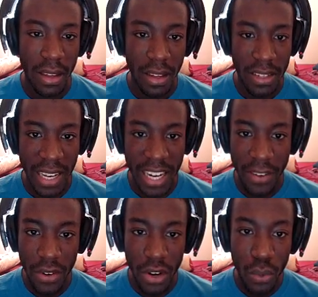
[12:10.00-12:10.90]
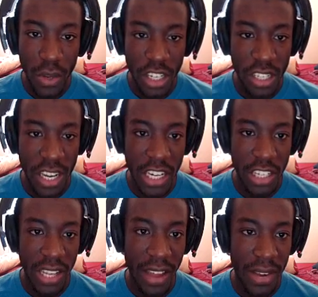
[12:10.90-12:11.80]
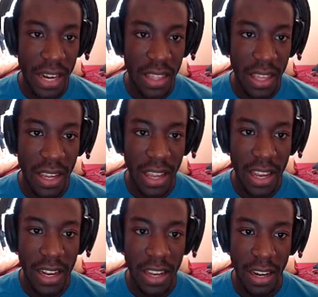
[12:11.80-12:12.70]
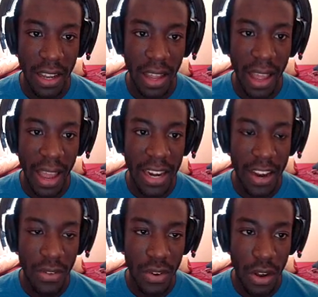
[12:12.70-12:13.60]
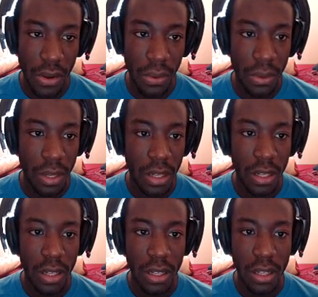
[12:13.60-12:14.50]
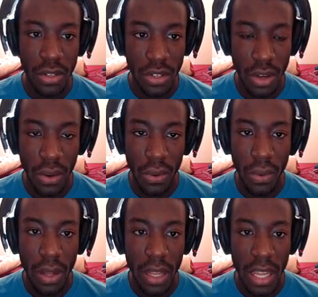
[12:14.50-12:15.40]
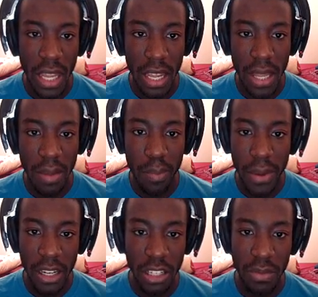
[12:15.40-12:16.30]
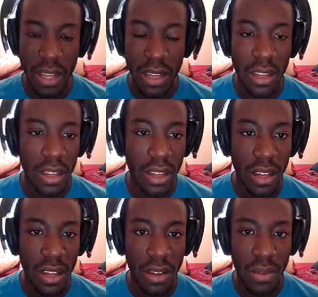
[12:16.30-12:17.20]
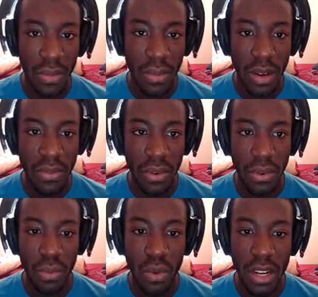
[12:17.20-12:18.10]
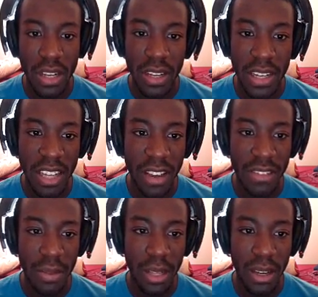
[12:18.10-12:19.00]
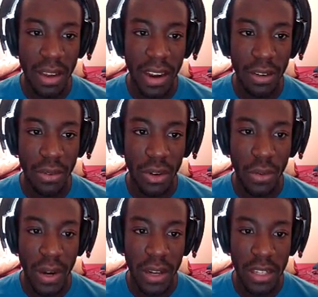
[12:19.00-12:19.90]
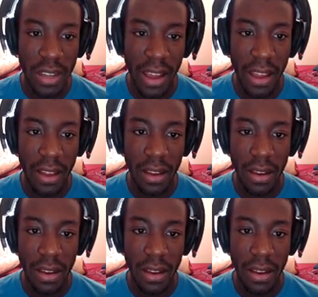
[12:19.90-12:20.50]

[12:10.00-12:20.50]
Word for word: Because I never know which stages have anything hidden in it. I never know. So, it, it bugs me whenever one does have something and I don't know where it's at.